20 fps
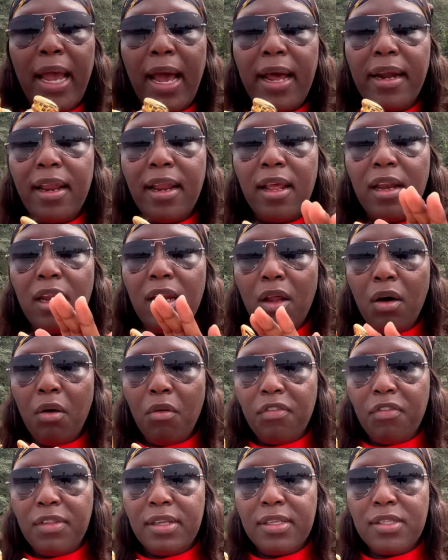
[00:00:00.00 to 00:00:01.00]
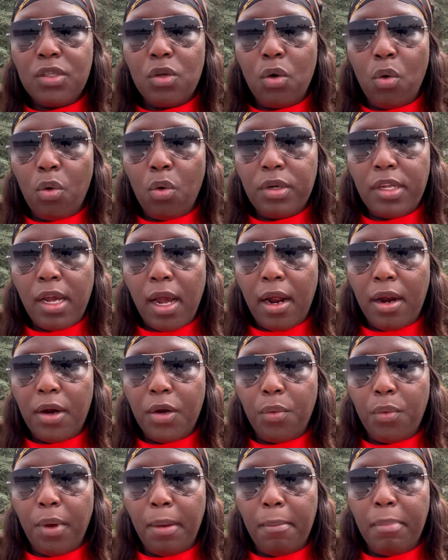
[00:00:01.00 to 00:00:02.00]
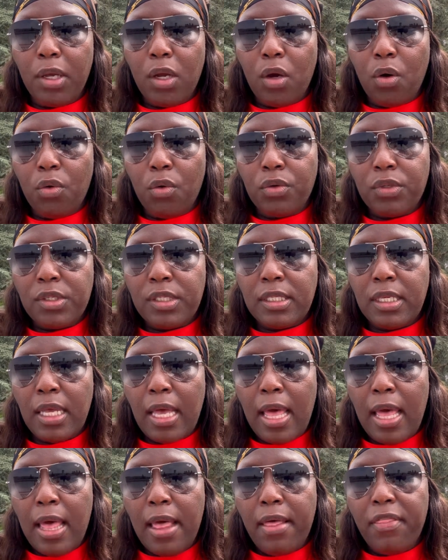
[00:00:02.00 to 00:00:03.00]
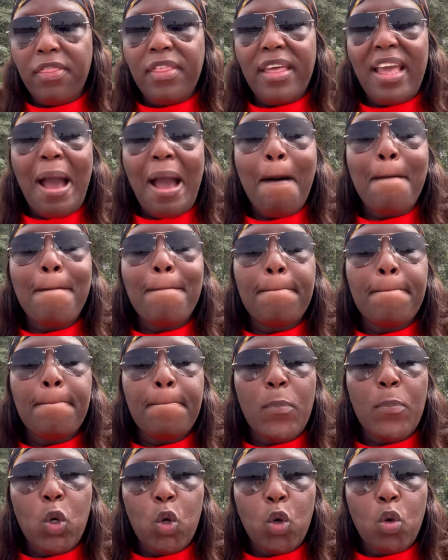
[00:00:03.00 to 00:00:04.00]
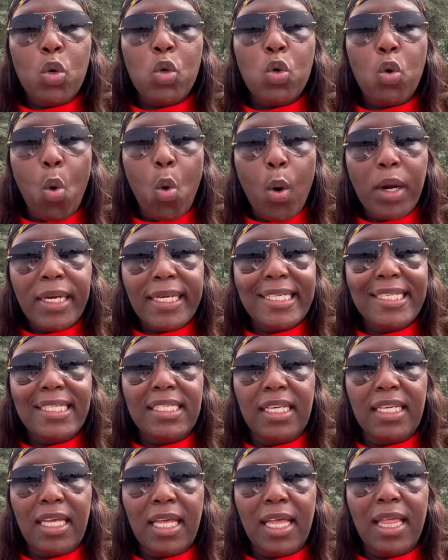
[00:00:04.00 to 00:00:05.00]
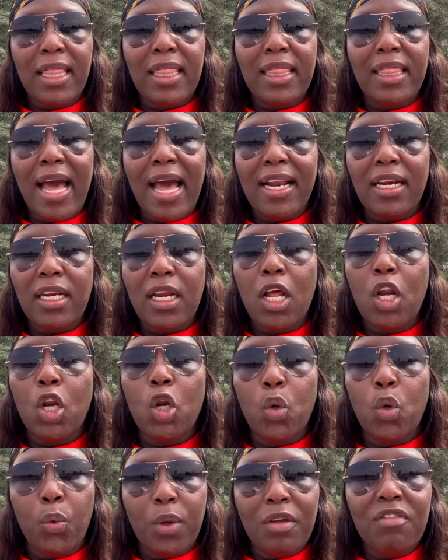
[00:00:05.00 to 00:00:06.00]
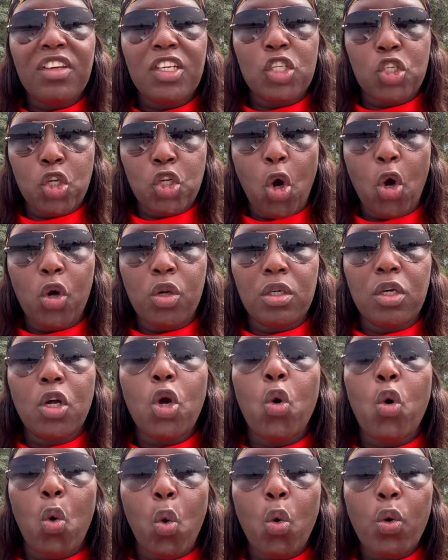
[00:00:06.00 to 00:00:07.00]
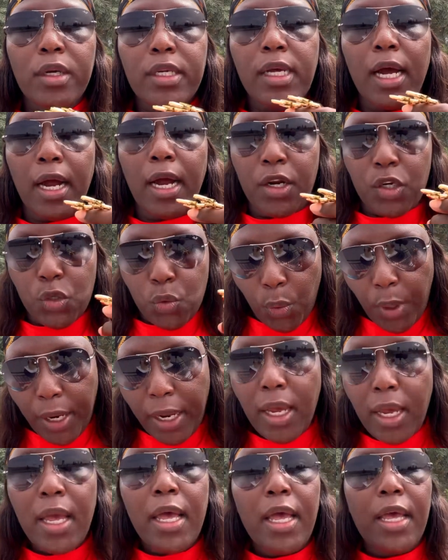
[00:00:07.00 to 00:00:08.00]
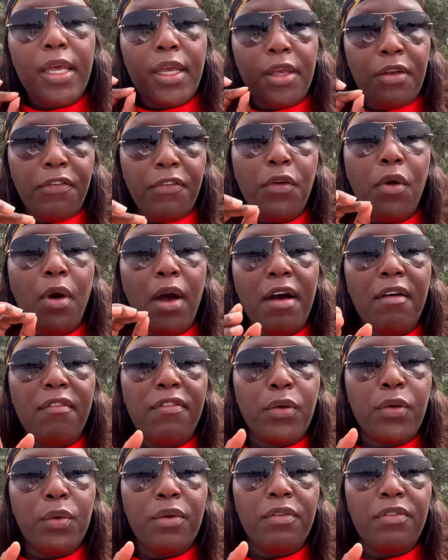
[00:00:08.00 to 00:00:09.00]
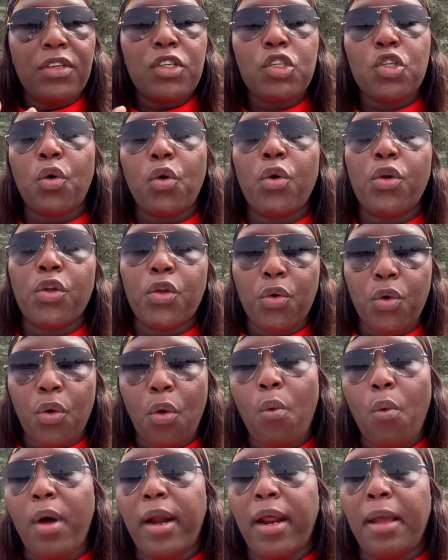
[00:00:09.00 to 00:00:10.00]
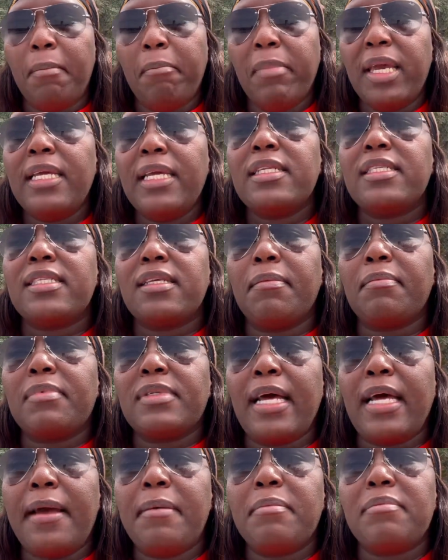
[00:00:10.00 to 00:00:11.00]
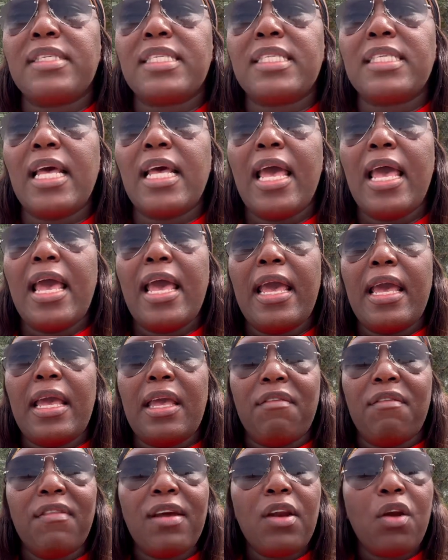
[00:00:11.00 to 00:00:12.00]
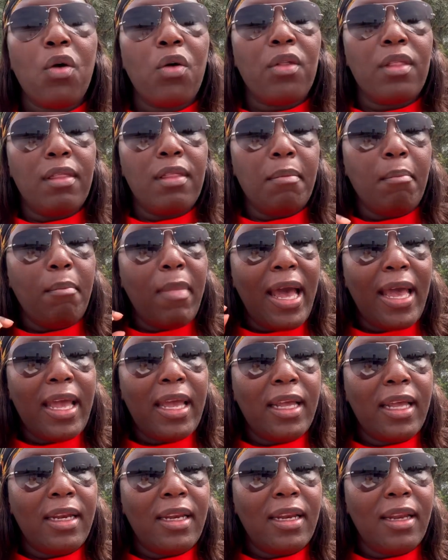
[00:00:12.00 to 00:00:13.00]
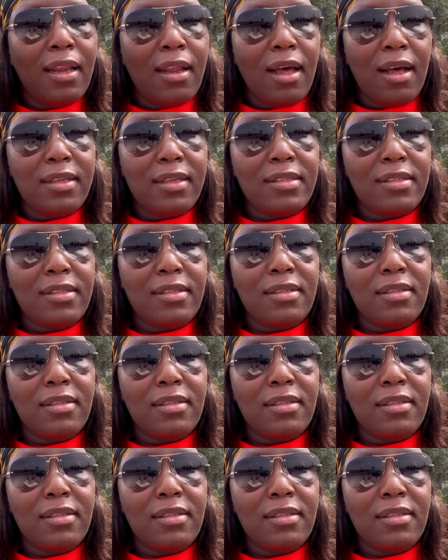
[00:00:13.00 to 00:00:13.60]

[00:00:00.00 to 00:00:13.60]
And I love this gold hardware because they are more quality than Louis Vuitton gold hardware. If you have Louis Vuitton, you know what I mean. Sometimes even on my last